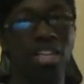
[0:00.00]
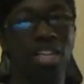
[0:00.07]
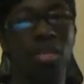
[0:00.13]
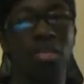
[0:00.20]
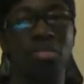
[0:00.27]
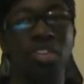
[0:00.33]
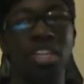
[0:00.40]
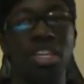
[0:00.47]

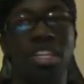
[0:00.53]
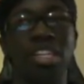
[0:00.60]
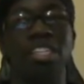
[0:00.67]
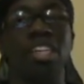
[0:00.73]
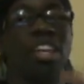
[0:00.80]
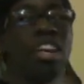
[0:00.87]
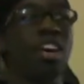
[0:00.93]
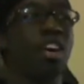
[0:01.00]
Club
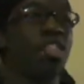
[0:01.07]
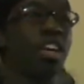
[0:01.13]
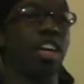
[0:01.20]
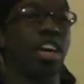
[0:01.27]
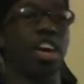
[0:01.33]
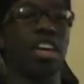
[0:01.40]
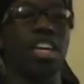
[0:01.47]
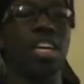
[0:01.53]
Leviticus and then her
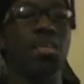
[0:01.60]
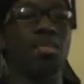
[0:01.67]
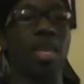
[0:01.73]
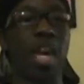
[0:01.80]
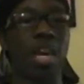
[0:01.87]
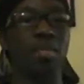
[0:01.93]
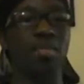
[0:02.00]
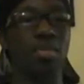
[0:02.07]
and Hakeem
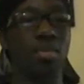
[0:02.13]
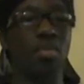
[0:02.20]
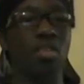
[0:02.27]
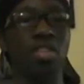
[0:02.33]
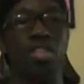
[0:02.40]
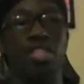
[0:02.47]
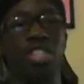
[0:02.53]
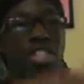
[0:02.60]
came
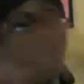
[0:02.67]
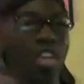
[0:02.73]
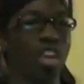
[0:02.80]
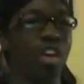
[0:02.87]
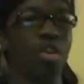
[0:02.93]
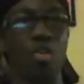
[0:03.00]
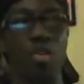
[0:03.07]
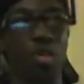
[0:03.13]
through and did
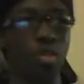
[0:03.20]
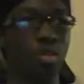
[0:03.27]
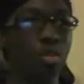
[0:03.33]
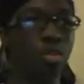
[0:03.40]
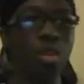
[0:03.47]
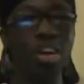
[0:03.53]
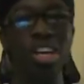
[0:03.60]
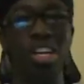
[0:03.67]
their whole
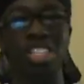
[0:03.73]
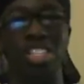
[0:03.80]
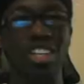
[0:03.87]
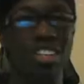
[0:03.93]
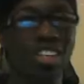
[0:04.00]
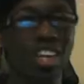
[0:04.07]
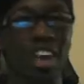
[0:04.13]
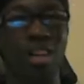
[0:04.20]
little
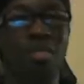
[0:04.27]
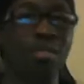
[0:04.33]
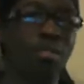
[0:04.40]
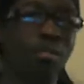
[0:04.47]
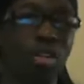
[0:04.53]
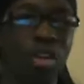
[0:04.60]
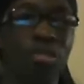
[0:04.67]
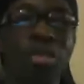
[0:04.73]
shutdown
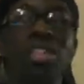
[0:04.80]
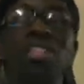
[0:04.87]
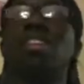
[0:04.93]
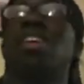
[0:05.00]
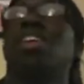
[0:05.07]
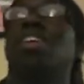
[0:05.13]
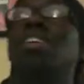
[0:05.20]
performance.